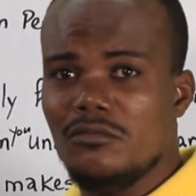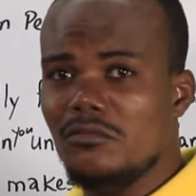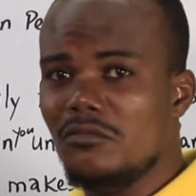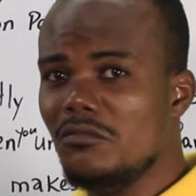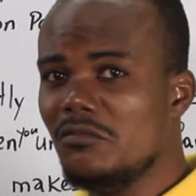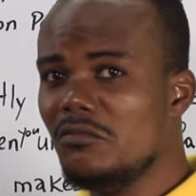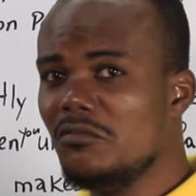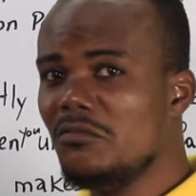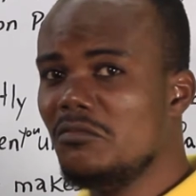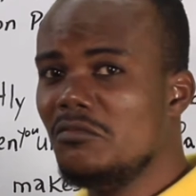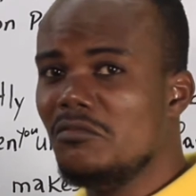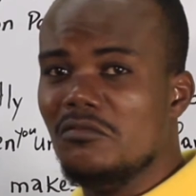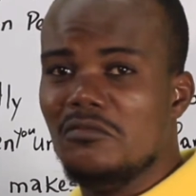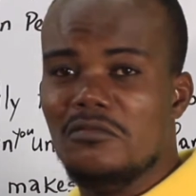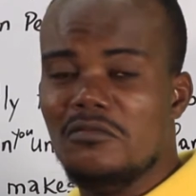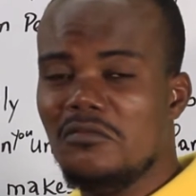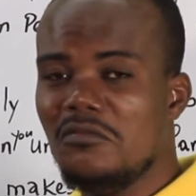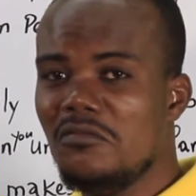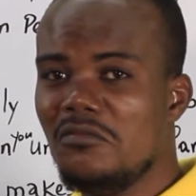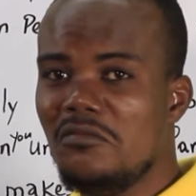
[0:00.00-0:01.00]

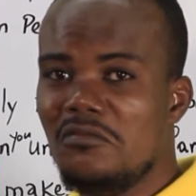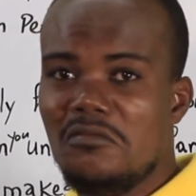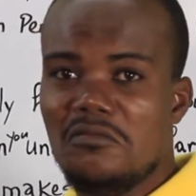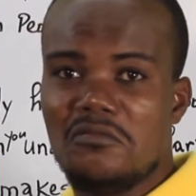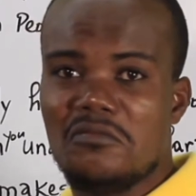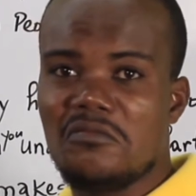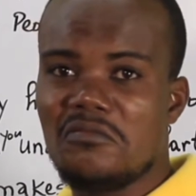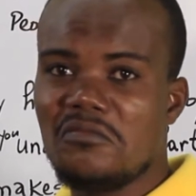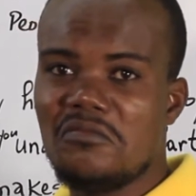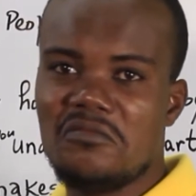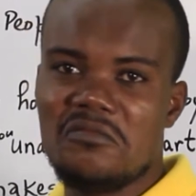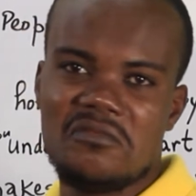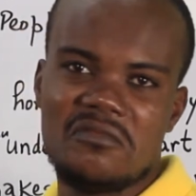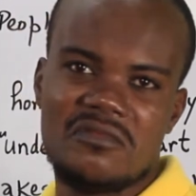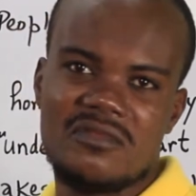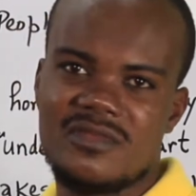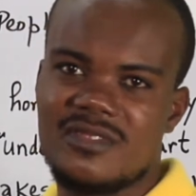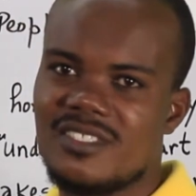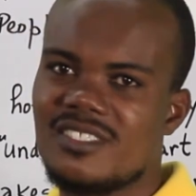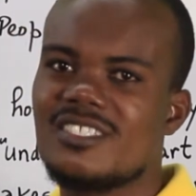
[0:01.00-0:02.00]

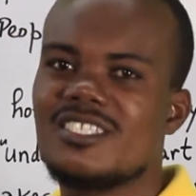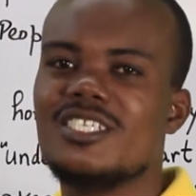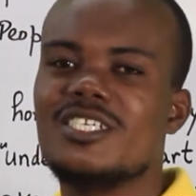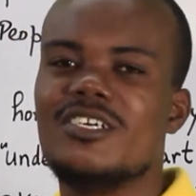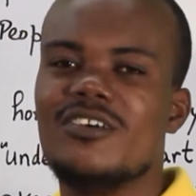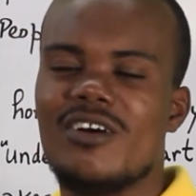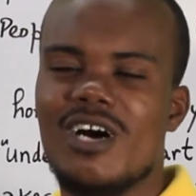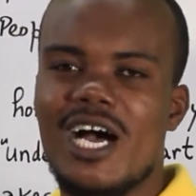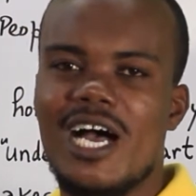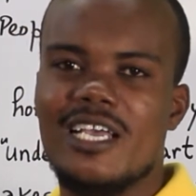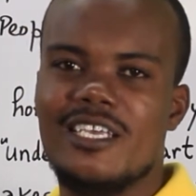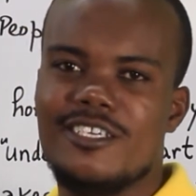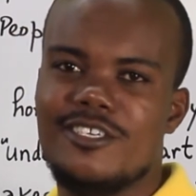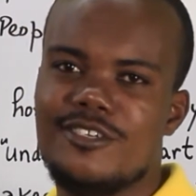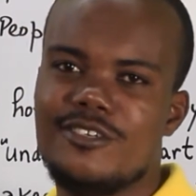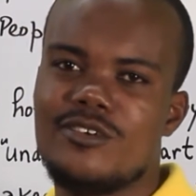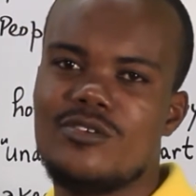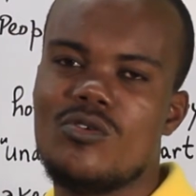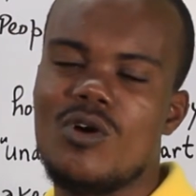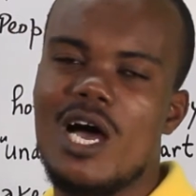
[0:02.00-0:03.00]
to cry.
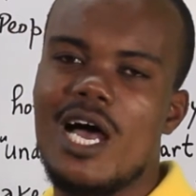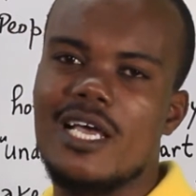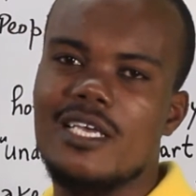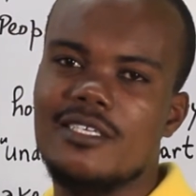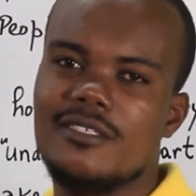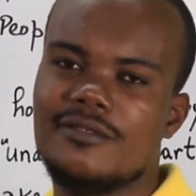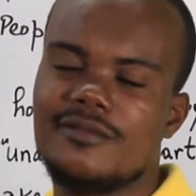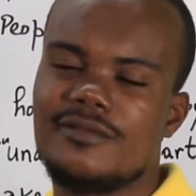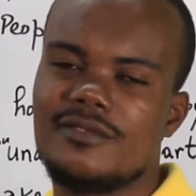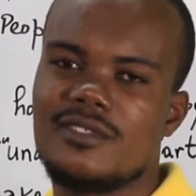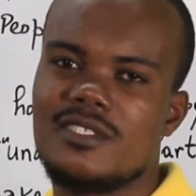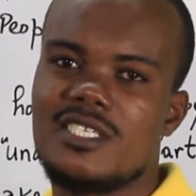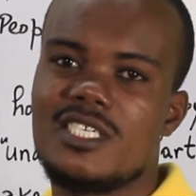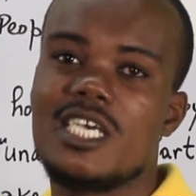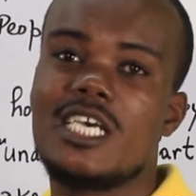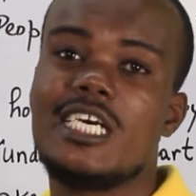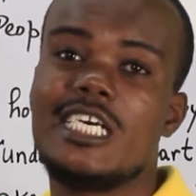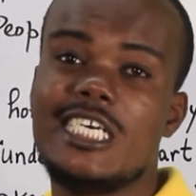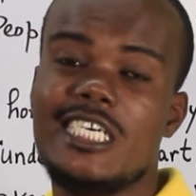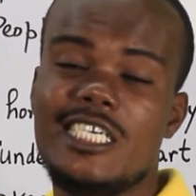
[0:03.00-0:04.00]
You cry.
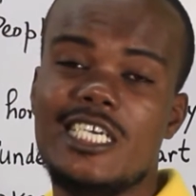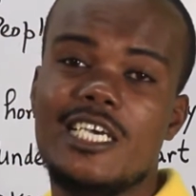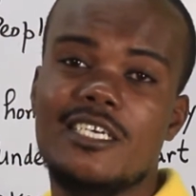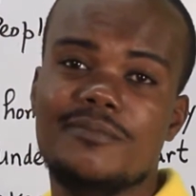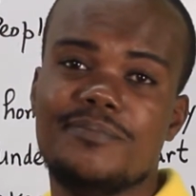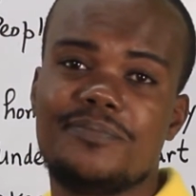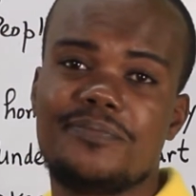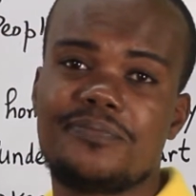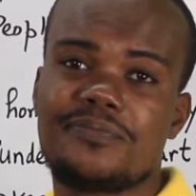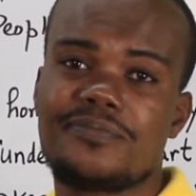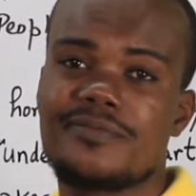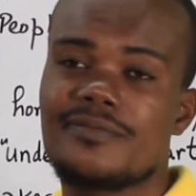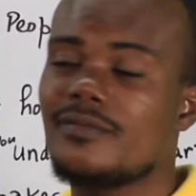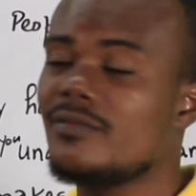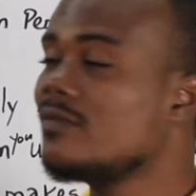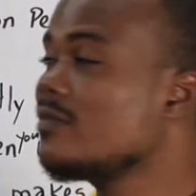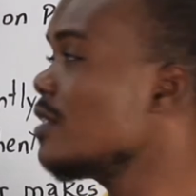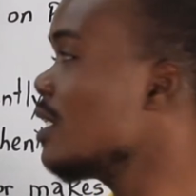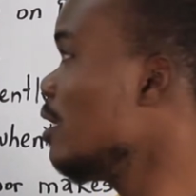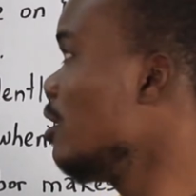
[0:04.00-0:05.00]
C'est crier.
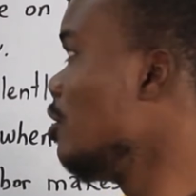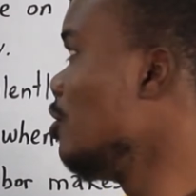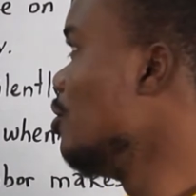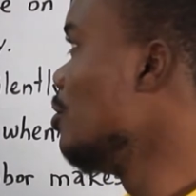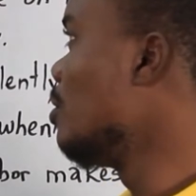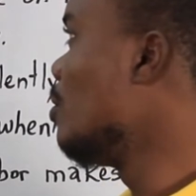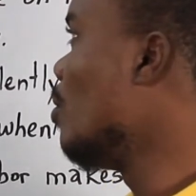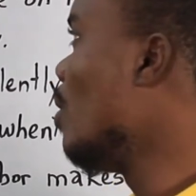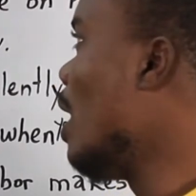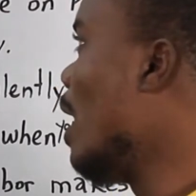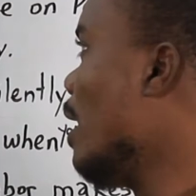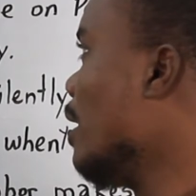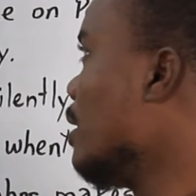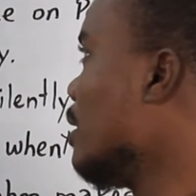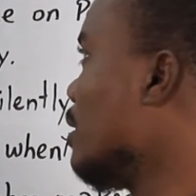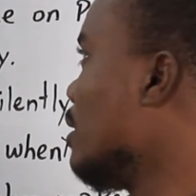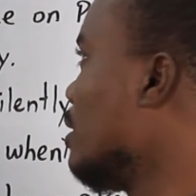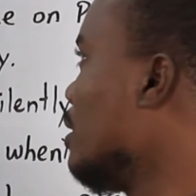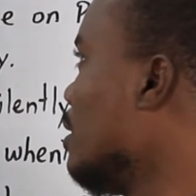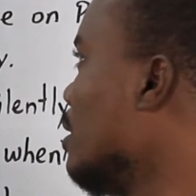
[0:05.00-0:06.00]
You cry.
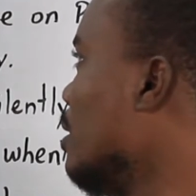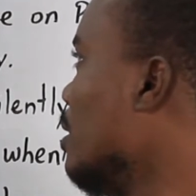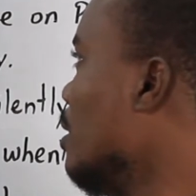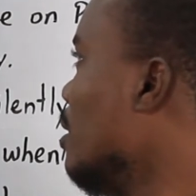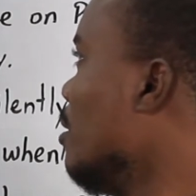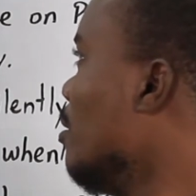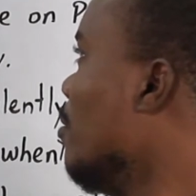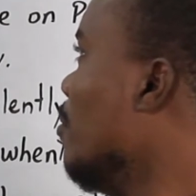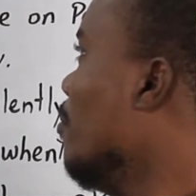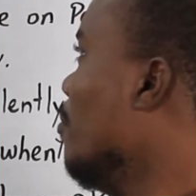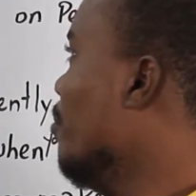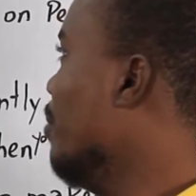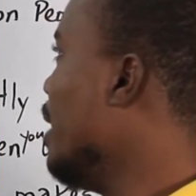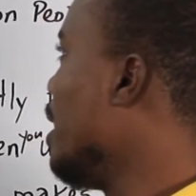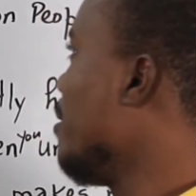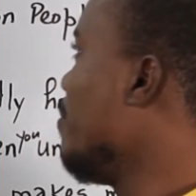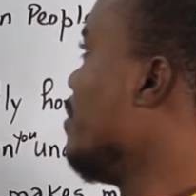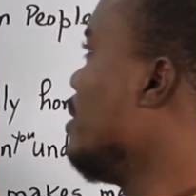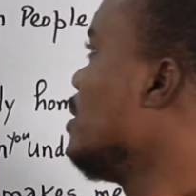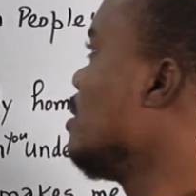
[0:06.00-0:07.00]

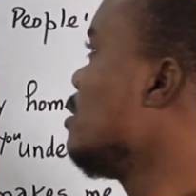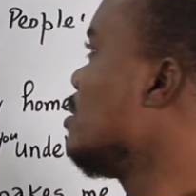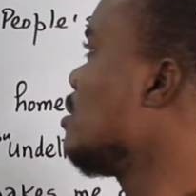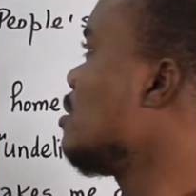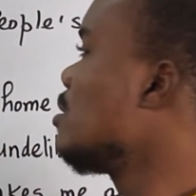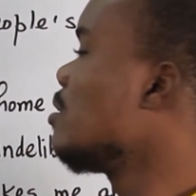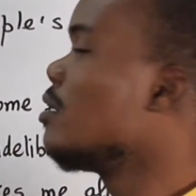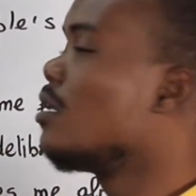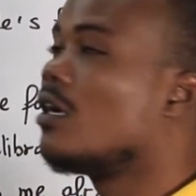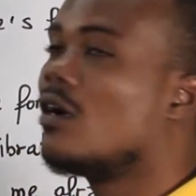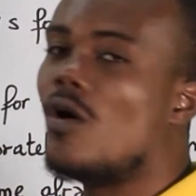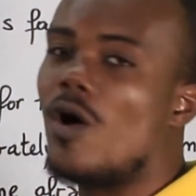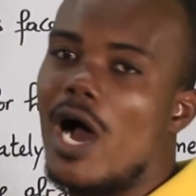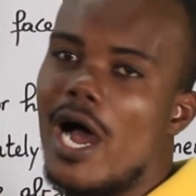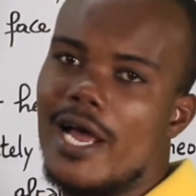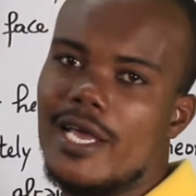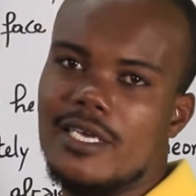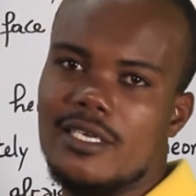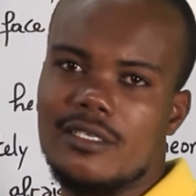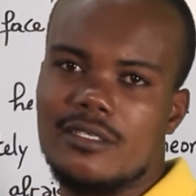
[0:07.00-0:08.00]
Babies
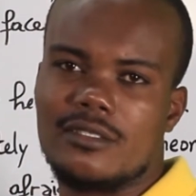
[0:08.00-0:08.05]
cry.